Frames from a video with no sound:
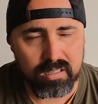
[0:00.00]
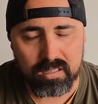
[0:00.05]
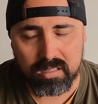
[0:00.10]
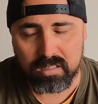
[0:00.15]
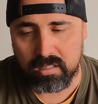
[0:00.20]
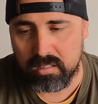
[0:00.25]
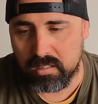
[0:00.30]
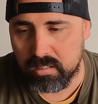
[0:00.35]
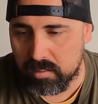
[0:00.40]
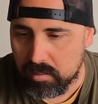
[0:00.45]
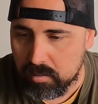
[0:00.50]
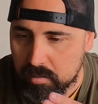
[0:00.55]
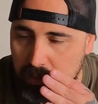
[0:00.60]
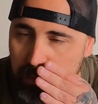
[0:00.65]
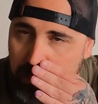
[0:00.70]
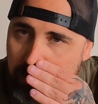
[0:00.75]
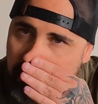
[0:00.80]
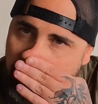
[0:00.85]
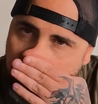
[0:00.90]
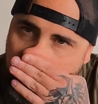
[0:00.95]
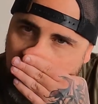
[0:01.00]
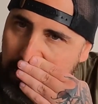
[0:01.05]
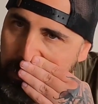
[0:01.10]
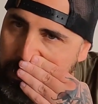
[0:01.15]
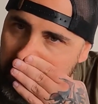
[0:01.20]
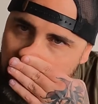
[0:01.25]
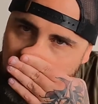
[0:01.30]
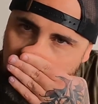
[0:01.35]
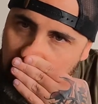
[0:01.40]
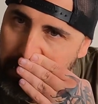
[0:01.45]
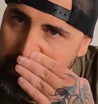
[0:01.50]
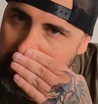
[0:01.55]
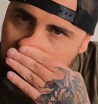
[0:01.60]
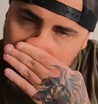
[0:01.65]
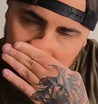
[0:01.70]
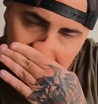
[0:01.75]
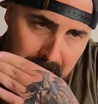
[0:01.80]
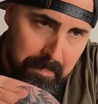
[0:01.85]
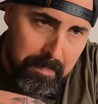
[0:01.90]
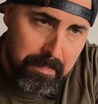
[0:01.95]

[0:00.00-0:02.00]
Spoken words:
He's got a bit of spare time on his hands in here.